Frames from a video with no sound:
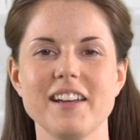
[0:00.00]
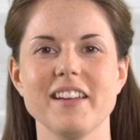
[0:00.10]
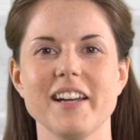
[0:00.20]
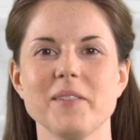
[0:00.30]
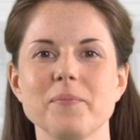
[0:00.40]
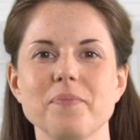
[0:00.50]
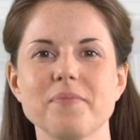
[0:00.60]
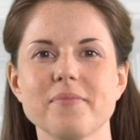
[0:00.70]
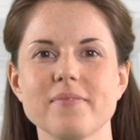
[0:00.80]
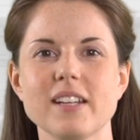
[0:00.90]
there.
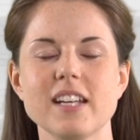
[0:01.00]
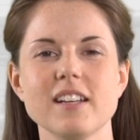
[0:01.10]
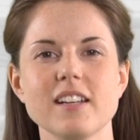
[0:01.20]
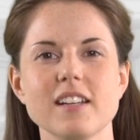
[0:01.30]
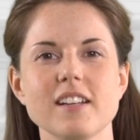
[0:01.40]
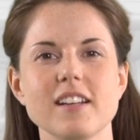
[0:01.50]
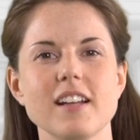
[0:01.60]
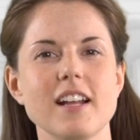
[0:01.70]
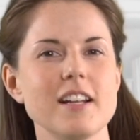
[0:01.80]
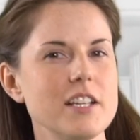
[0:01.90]

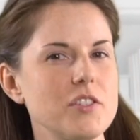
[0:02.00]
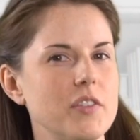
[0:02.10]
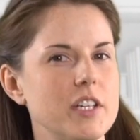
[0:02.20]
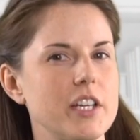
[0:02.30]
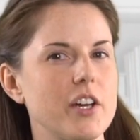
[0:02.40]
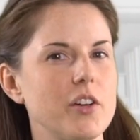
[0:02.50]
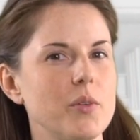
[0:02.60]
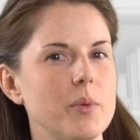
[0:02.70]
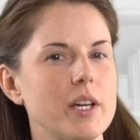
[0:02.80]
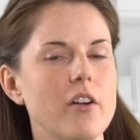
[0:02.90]
In this
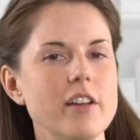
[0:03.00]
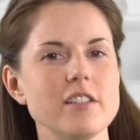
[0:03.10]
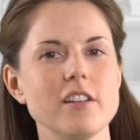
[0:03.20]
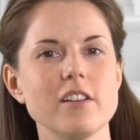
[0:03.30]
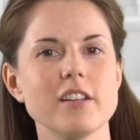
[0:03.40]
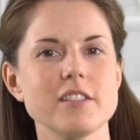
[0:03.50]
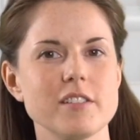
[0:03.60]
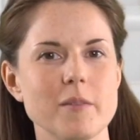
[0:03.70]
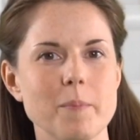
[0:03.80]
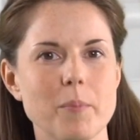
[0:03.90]
video, we're going to look at
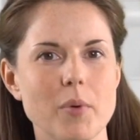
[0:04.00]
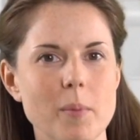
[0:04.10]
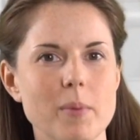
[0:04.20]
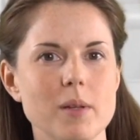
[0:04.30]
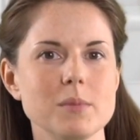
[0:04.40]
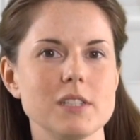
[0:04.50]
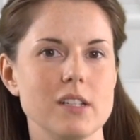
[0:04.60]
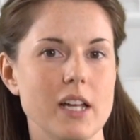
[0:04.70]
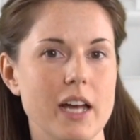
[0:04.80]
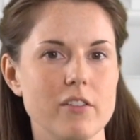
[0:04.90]
some problems
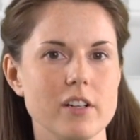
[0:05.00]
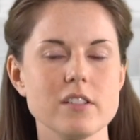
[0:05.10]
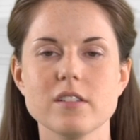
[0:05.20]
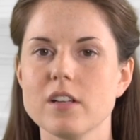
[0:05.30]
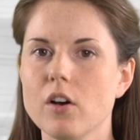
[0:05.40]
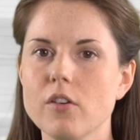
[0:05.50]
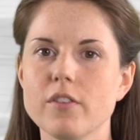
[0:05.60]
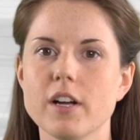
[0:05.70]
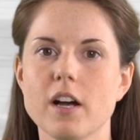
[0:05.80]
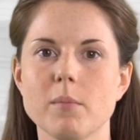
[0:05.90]
and errors that
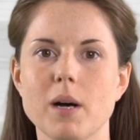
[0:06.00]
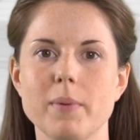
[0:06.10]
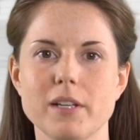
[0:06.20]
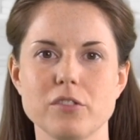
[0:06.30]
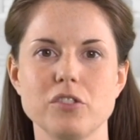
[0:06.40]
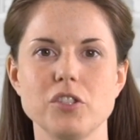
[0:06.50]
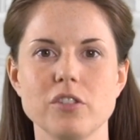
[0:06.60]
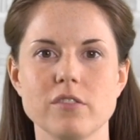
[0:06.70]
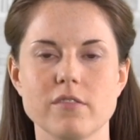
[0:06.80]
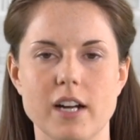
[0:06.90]
often come up in
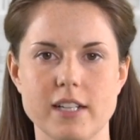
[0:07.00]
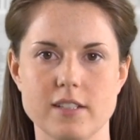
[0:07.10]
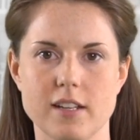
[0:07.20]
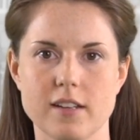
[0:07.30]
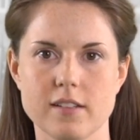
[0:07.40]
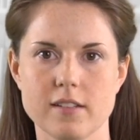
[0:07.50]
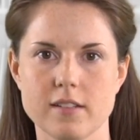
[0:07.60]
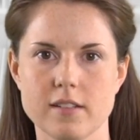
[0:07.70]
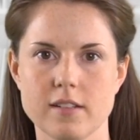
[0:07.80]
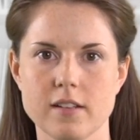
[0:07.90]
student writing.
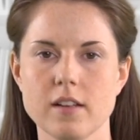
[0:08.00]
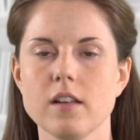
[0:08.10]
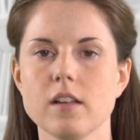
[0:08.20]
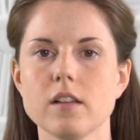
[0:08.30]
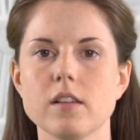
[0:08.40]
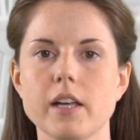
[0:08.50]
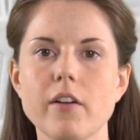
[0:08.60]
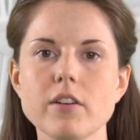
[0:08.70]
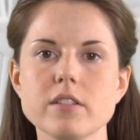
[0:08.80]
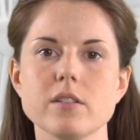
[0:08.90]
The
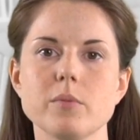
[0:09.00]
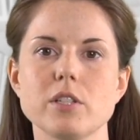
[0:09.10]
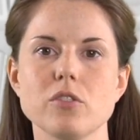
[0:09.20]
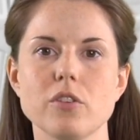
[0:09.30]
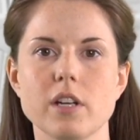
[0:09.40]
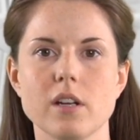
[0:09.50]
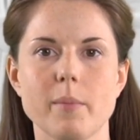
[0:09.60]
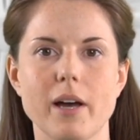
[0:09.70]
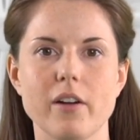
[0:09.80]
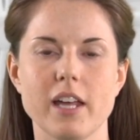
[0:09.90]
errors that we're talking
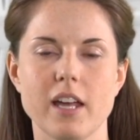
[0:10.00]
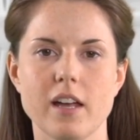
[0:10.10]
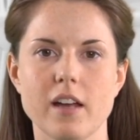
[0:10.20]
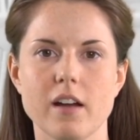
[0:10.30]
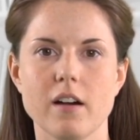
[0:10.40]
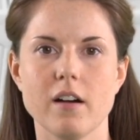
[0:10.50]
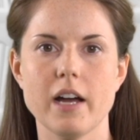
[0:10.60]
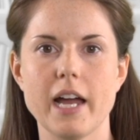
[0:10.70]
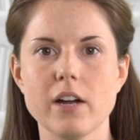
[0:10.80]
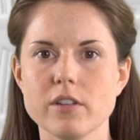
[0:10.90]
about here
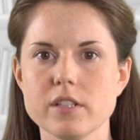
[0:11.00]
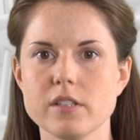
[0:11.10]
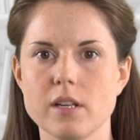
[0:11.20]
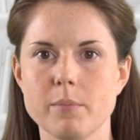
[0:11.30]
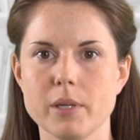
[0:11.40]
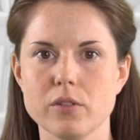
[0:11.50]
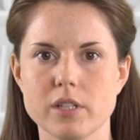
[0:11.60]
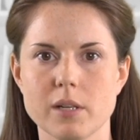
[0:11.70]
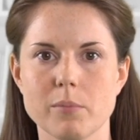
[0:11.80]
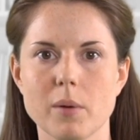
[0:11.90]
are errors in
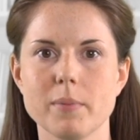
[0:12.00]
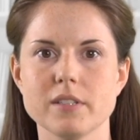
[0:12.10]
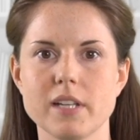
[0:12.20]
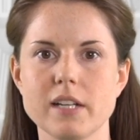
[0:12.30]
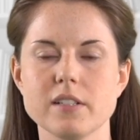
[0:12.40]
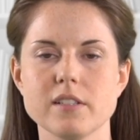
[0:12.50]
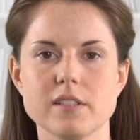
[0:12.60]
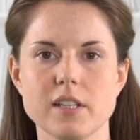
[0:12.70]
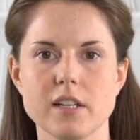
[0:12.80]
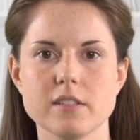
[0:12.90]
building proper
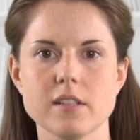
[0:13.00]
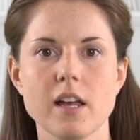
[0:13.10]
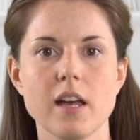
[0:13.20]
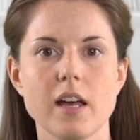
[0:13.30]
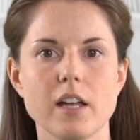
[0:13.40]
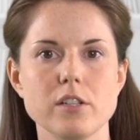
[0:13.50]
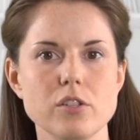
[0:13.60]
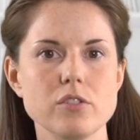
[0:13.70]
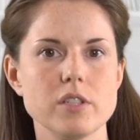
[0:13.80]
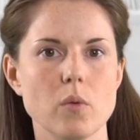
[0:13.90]
sentences and
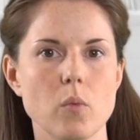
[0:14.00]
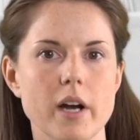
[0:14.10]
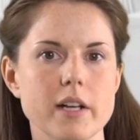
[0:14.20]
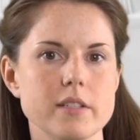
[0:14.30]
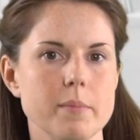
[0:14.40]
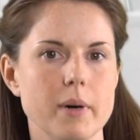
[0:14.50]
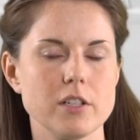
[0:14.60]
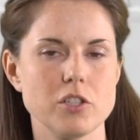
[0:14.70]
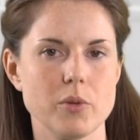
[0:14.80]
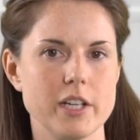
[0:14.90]
using words and
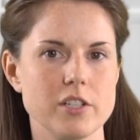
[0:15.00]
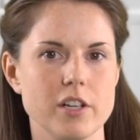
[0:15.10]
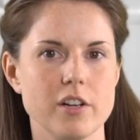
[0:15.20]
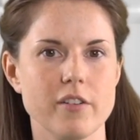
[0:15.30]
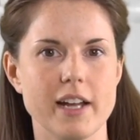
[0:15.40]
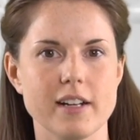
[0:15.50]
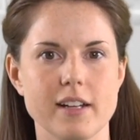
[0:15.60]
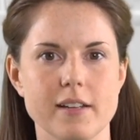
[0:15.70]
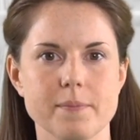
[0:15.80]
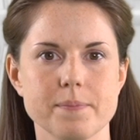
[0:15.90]
punctuation
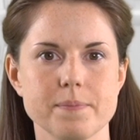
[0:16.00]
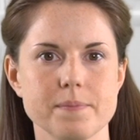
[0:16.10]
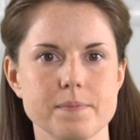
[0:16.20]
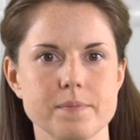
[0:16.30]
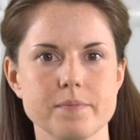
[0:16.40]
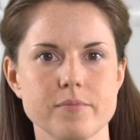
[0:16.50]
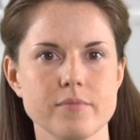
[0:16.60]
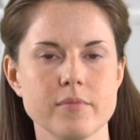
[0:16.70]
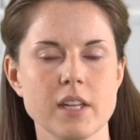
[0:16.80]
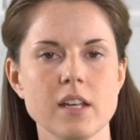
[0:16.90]
correctly.
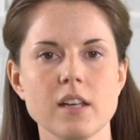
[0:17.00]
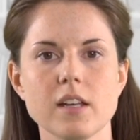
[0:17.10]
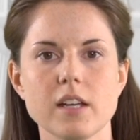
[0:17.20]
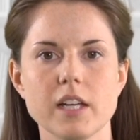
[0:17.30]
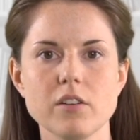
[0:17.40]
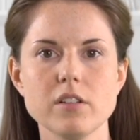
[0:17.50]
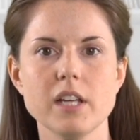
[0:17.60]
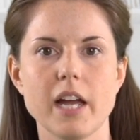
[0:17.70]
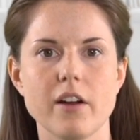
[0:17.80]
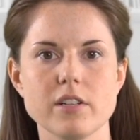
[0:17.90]
Here are
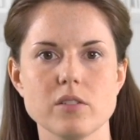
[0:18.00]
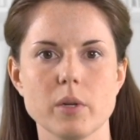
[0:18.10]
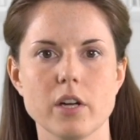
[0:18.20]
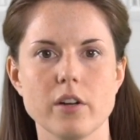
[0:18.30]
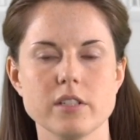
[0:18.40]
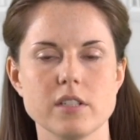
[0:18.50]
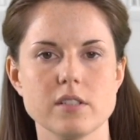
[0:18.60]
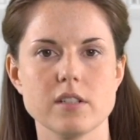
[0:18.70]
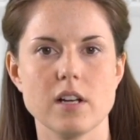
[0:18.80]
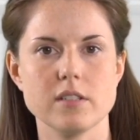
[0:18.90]
the errors we're going to
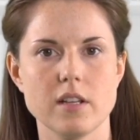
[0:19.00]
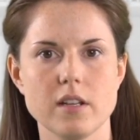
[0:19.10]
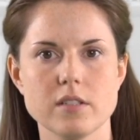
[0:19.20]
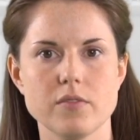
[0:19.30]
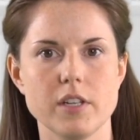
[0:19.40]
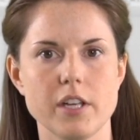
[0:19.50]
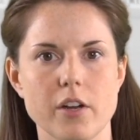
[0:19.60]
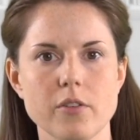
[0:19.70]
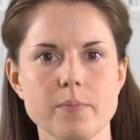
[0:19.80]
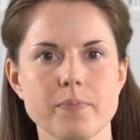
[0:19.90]
discuss in this video: